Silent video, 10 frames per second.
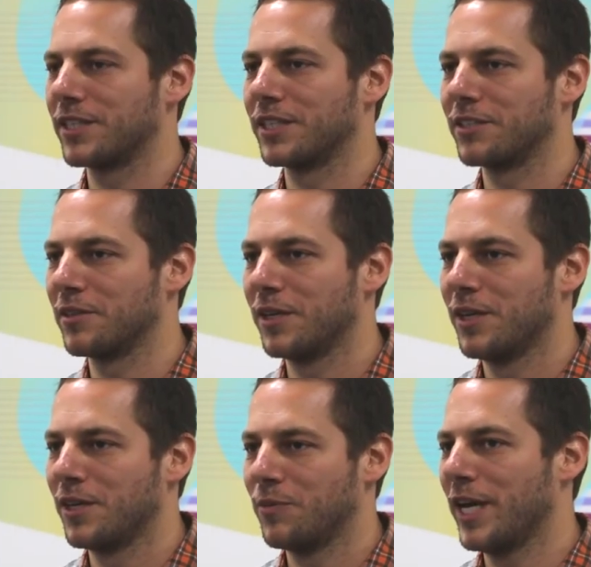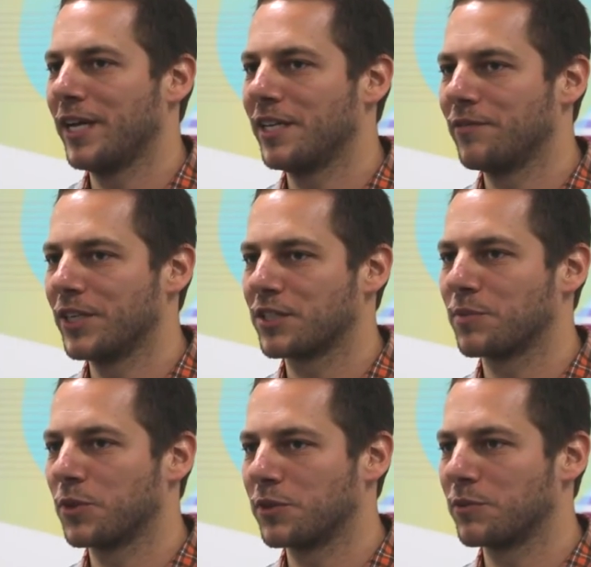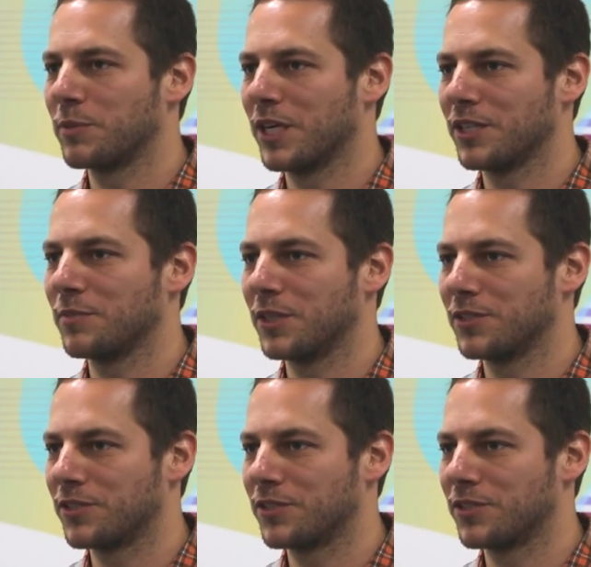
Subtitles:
that we hadn't even explored were possible.